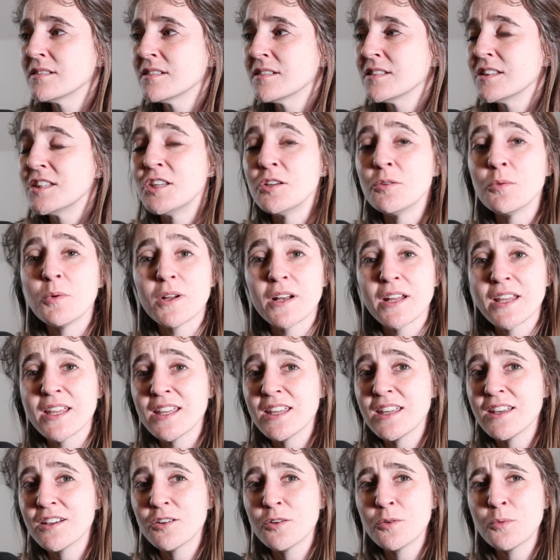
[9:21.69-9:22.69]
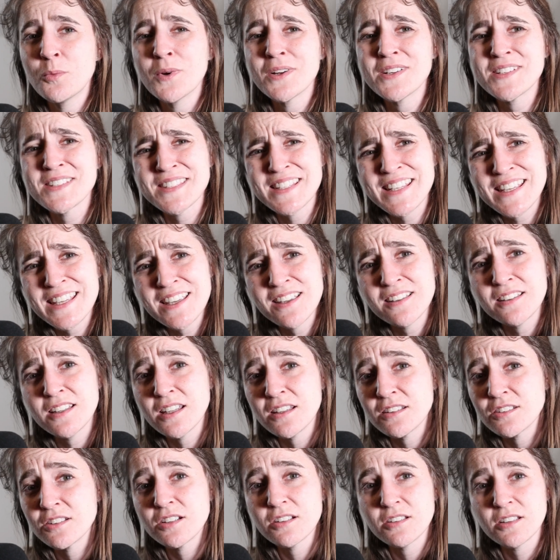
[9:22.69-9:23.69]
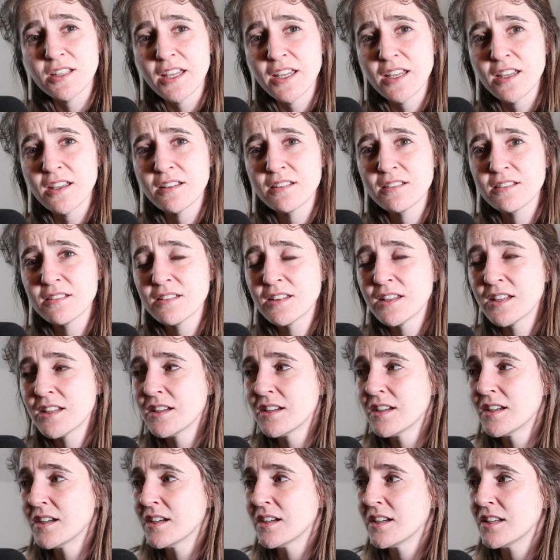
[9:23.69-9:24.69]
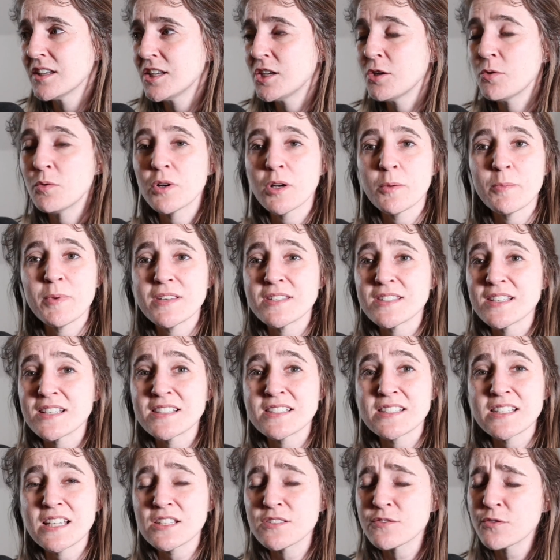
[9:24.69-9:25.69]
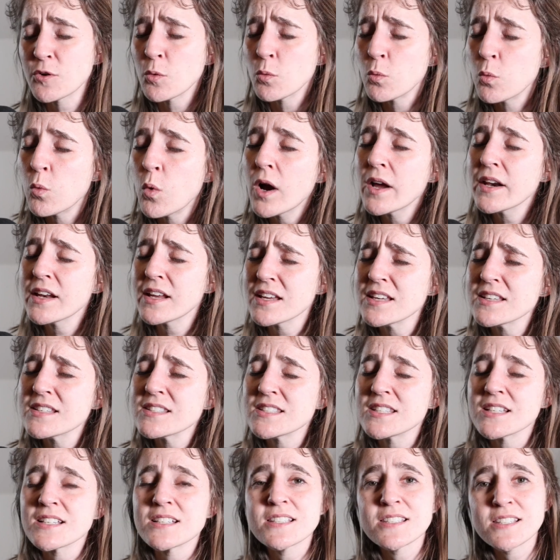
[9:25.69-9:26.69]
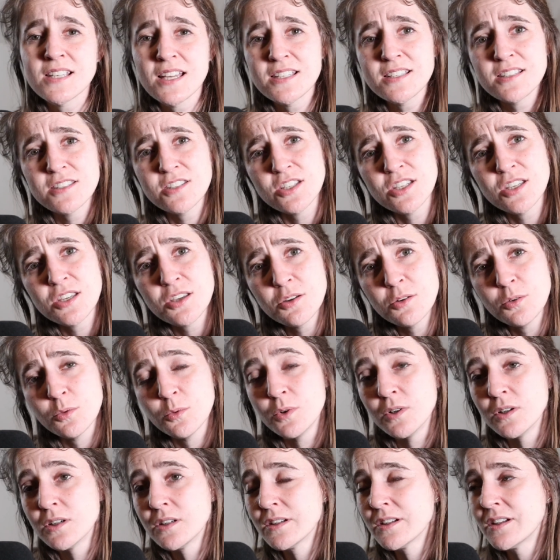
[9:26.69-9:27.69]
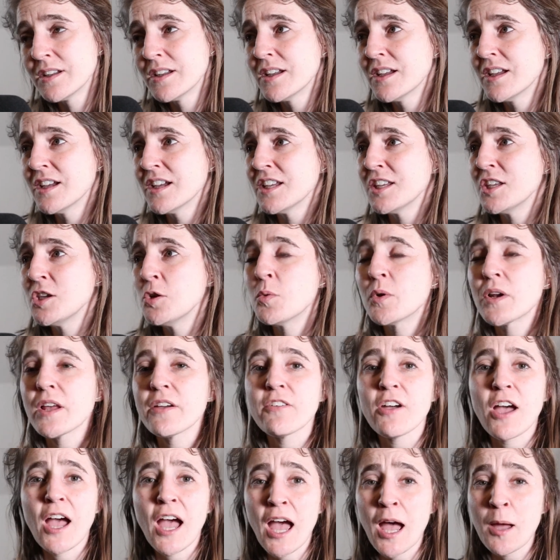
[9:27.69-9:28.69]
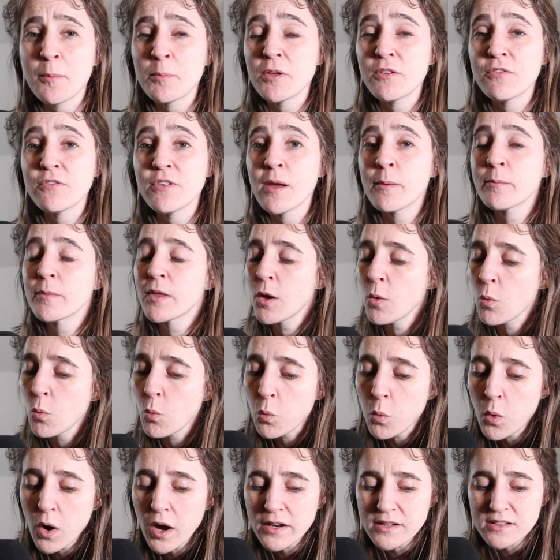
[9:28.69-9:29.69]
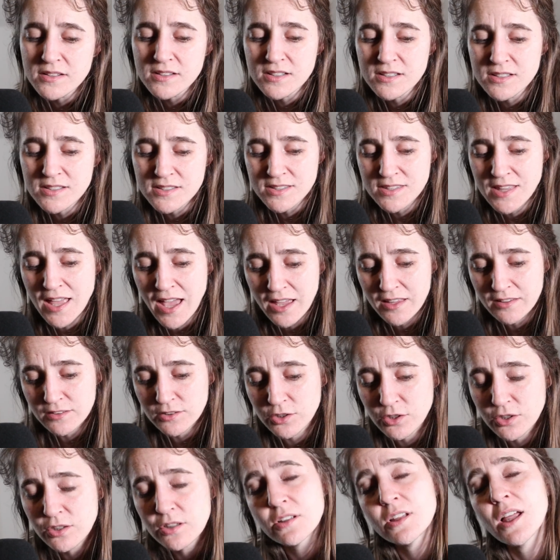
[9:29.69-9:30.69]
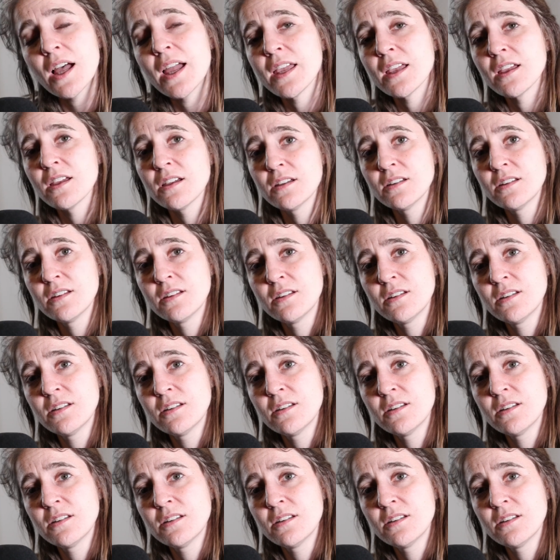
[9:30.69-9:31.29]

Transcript: You want to heal? What does healing look like? You want to be successful? What is success to you? You want to have a happy family? What does that look like?